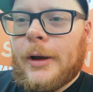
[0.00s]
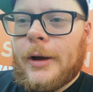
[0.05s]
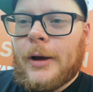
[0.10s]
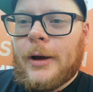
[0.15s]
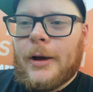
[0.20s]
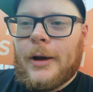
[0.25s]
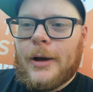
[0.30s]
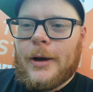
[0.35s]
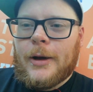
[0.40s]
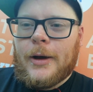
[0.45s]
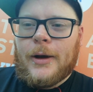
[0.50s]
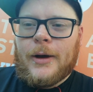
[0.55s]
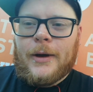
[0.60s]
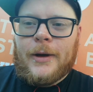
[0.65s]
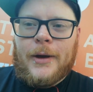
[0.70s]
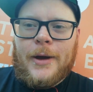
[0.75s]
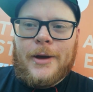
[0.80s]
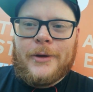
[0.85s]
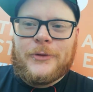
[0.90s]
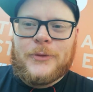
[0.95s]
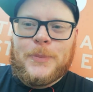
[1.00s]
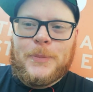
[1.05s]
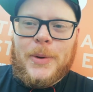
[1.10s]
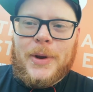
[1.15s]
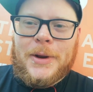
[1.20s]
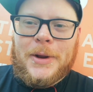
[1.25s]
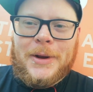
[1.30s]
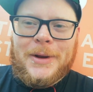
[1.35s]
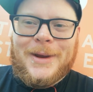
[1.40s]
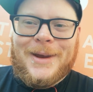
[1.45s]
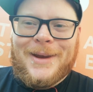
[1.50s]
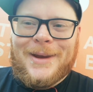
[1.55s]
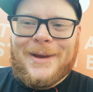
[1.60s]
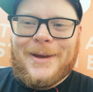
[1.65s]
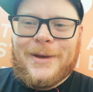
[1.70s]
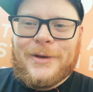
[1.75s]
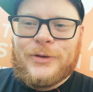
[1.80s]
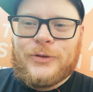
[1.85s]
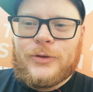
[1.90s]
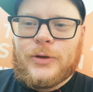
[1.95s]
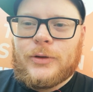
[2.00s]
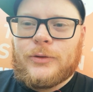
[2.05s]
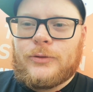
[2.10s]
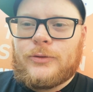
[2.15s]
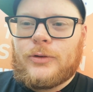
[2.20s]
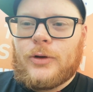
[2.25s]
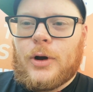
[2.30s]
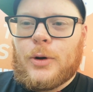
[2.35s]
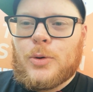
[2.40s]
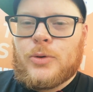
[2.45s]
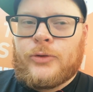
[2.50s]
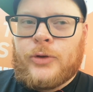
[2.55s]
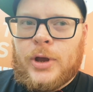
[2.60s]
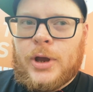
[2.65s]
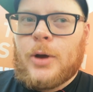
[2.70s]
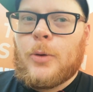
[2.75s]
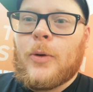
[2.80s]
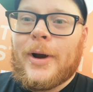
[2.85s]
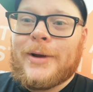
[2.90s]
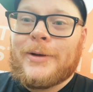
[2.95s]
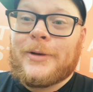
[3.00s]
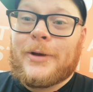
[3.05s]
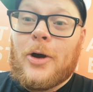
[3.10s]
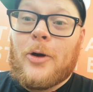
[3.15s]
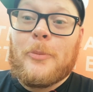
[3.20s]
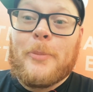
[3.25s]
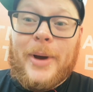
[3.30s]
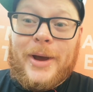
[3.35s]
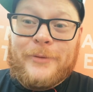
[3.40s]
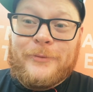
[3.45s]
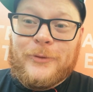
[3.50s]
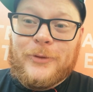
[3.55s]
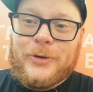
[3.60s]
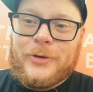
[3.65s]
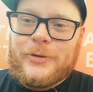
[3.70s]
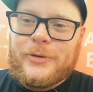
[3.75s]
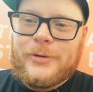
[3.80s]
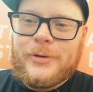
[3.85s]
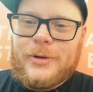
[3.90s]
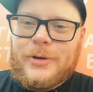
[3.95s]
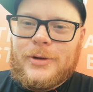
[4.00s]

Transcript: Uh, it's been a year since I was here waiting to go to Bedford.